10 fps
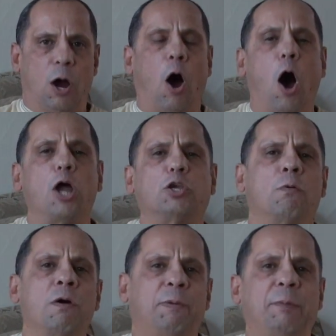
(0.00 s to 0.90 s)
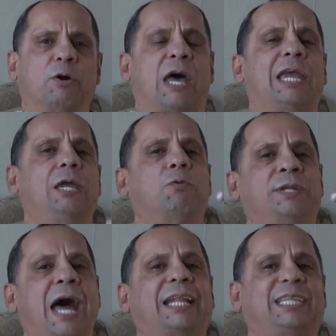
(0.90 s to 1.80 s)
arguing with people that he
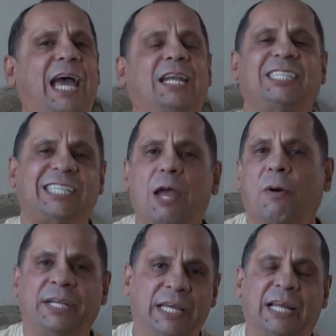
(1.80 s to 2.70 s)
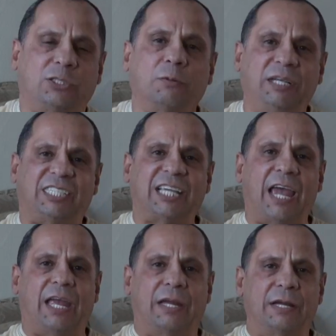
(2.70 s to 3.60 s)
would not dare to say what needed to be
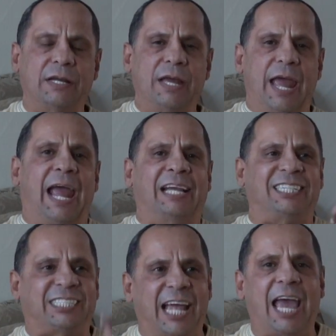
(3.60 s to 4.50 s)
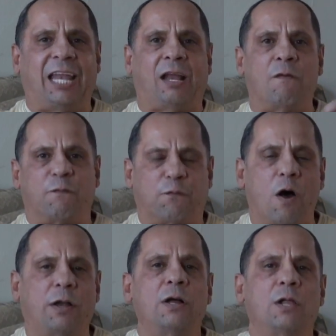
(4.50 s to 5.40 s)
said, and standing in
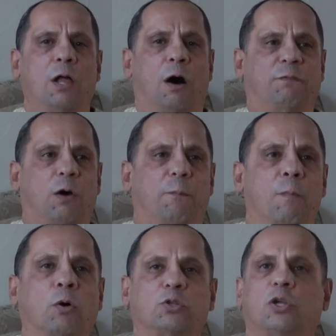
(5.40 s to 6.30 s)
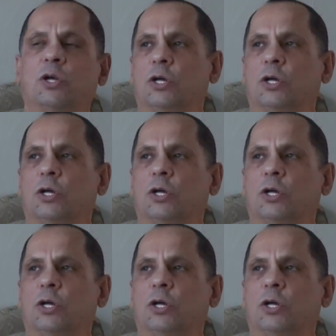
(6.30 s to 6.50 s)
front of the most